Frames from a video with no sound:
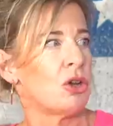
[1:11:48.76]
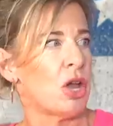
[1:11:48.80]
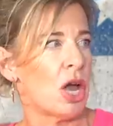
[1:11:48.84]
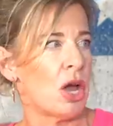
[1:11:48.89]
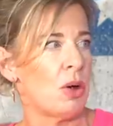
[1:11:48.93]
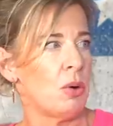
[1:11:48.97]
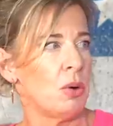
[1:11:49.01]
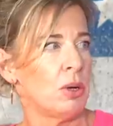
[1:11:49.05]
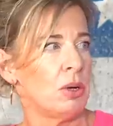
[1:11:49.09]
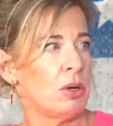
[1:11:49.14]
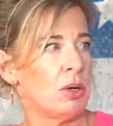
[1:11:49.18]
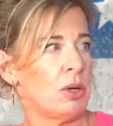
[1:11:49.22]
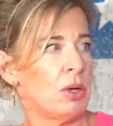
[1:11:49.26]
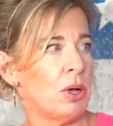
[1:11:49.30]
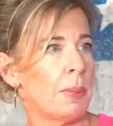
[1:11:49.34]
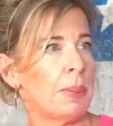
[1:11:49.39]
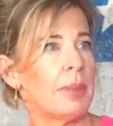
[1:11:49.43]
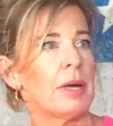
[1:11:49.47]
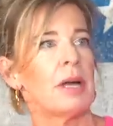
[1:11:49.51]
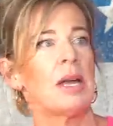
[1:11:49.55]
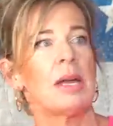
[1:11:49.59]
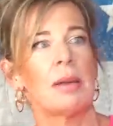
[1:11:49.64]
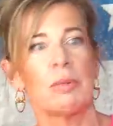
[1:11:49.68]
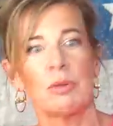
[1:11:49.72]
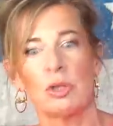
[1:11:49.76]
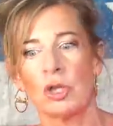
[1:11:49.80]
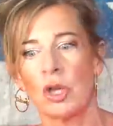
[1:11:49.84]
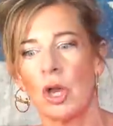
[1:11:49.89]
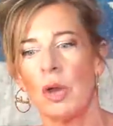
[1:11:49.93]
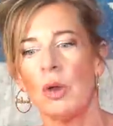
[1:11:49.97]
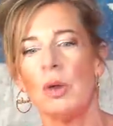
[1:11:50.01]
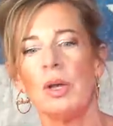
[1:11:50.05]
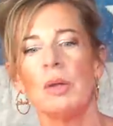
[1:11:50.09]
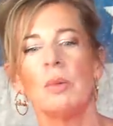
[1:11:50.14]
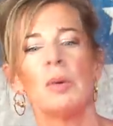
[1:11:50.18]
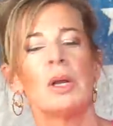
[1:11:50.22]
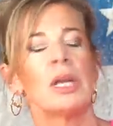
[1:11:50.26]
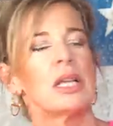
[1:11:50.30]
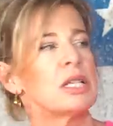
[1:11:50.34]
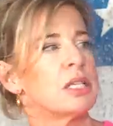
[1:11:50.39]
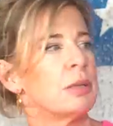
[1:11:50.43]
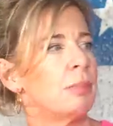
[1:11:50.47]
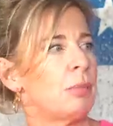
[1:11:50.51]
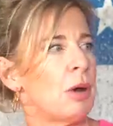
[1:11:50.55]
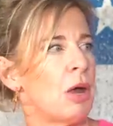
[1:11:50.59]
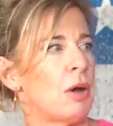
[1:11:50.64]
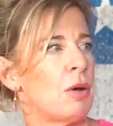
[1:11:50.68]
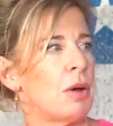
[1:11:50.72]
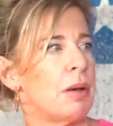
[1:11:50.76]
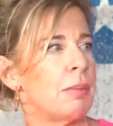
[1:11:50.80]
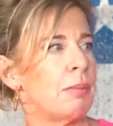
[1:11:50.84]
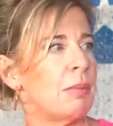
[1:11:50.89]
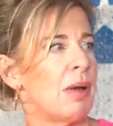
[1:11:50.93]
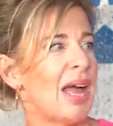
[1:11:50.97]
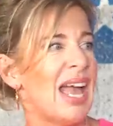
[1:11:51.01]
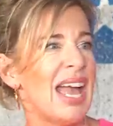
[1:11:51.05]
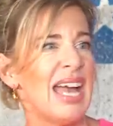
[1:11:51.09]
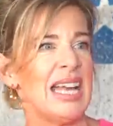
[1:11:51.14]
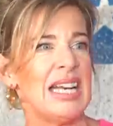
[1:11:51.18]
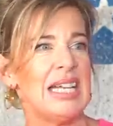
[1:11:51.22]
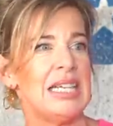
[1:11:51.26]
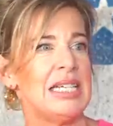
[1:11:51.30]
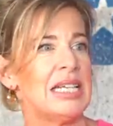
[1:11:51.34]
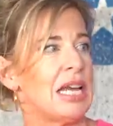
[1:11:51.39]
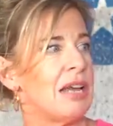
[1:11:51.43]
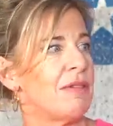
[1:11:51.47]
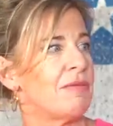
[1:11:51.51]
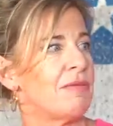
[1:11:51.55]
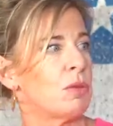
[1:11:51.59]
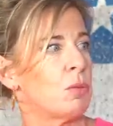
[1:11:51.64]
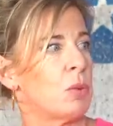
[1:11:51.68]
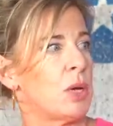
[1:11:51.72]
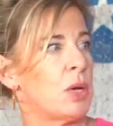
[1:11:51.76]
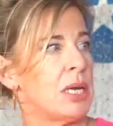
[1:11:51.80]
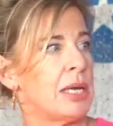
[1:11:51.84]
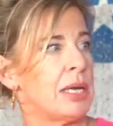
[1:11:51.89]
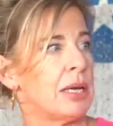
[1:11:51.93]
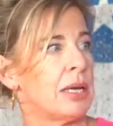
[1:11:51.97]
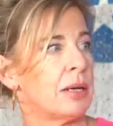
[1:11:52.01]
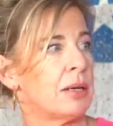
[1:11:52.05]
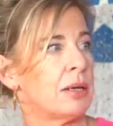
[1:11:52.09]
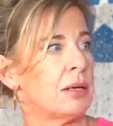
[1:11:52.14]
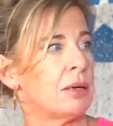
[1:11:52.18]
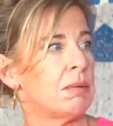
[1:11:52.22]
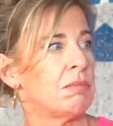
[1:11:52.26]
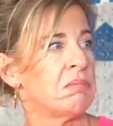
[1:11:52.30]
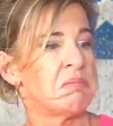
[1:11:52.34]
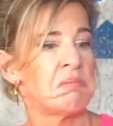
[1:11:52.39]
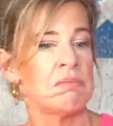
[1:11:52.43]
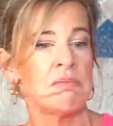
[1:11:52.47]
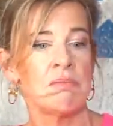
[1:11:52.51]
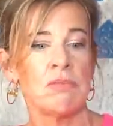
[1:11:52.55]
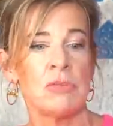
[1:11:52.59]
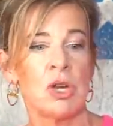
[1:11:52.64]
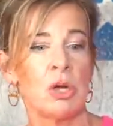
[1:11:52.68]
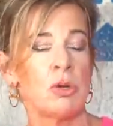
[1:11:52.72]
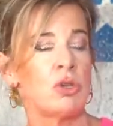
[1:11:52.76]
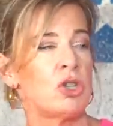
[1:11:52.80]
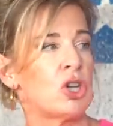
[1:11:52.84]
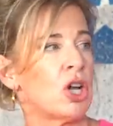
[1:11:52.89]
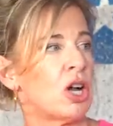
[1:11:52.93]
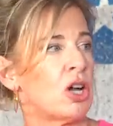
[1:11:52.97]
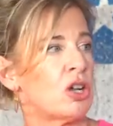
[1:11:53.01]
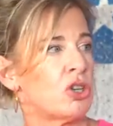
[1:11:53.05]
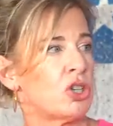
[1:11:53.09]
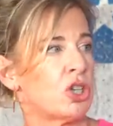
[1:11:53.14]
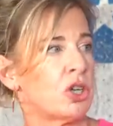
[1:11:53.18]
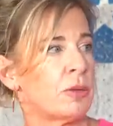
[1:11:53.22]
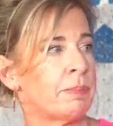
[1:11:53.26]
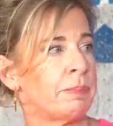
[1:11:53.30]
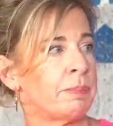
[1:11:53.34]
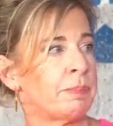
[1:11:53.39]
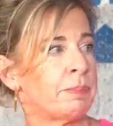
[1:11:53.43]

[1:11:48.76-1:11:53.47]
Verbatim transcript: know that I am totally willing to blow him any day of the week, no charge.